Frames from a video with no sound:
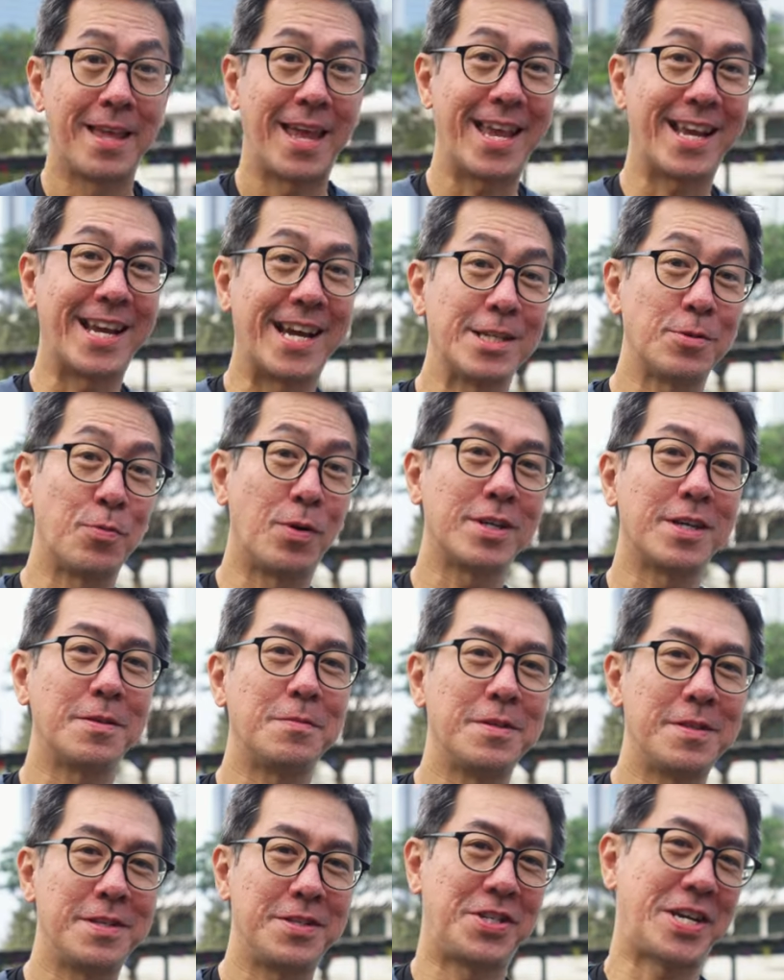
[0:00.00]
Hey guys, welcome
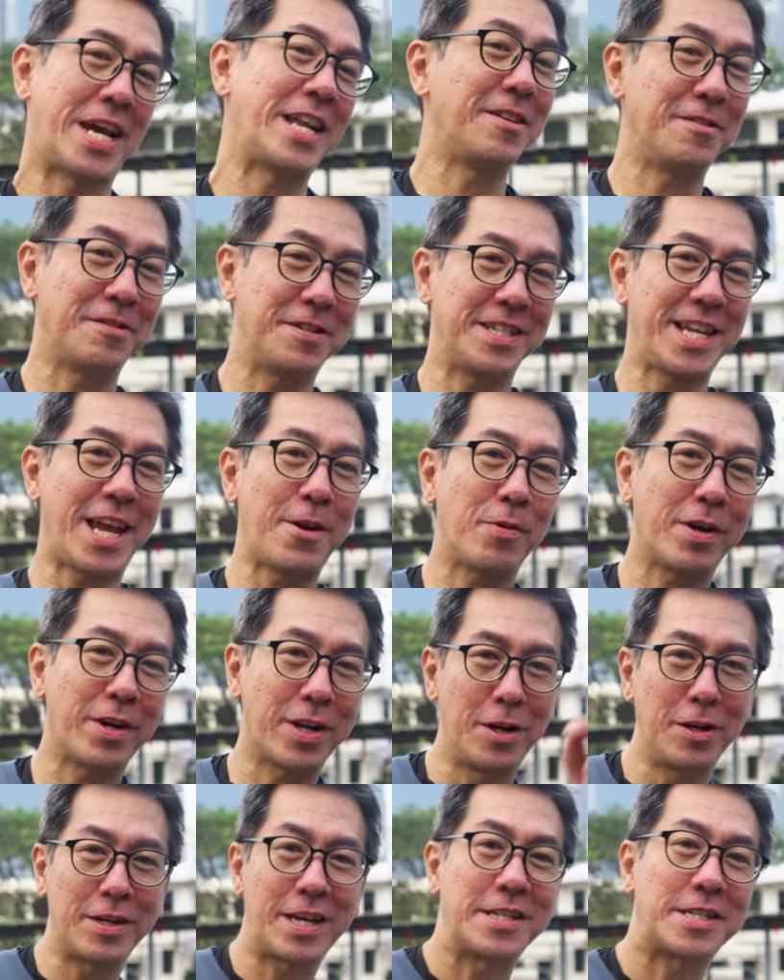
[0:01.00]
to the channel. Today we're
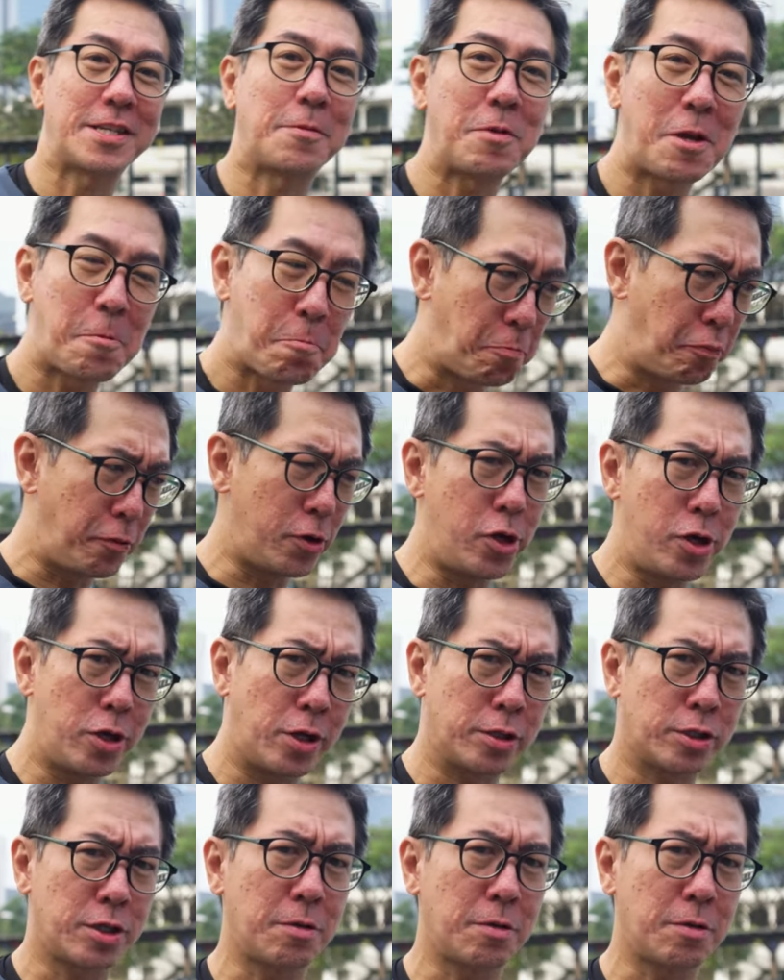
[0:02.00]
gonna look at something big,